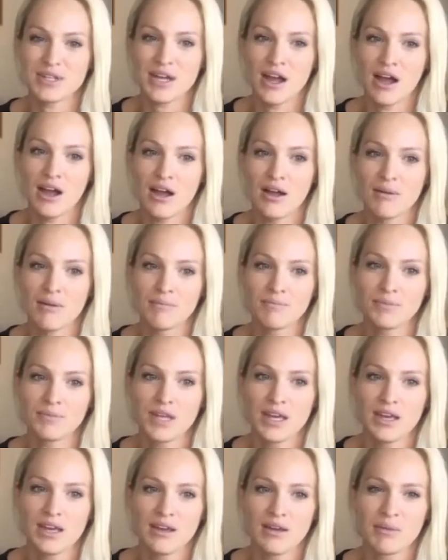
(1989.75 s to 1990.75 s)
Um,
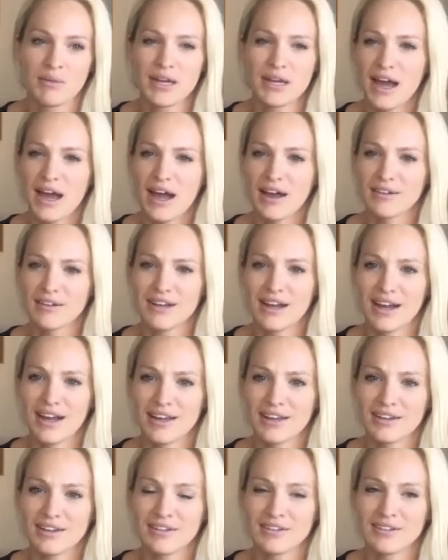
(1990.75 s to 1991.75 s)
but yeah,
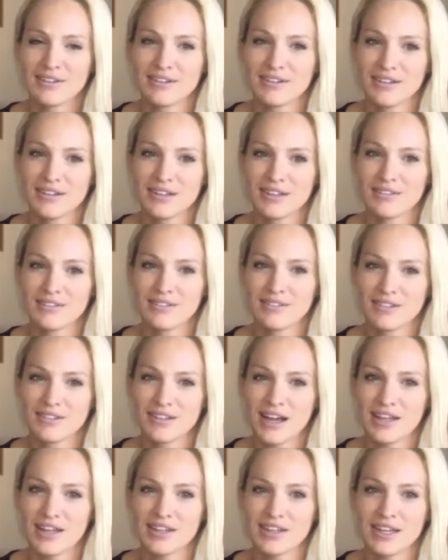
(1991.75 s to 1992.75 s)
I
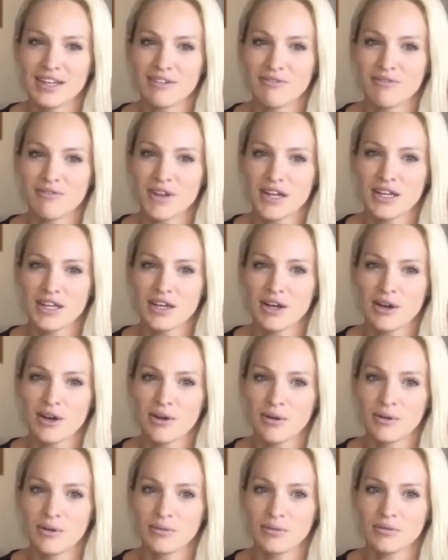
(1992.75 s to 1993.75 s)
I think
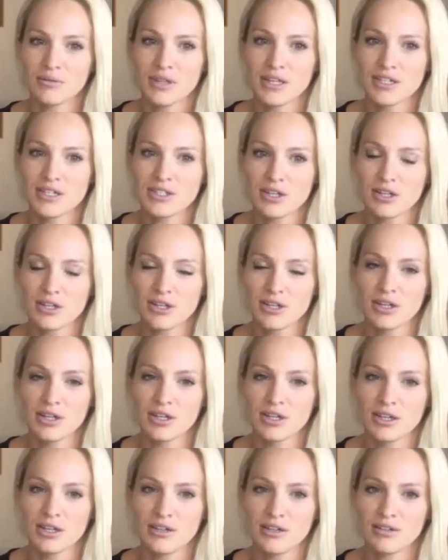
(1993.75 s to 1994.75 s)
video is a
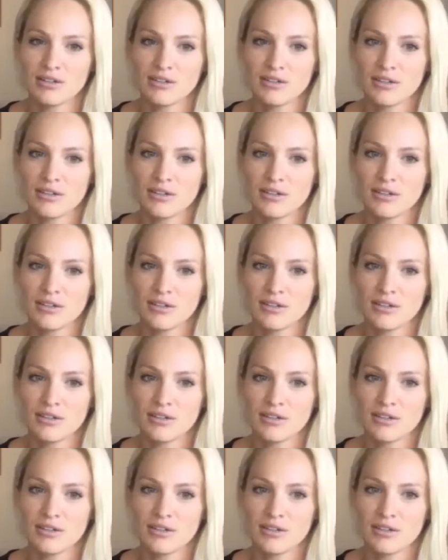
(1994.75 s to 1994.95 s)
good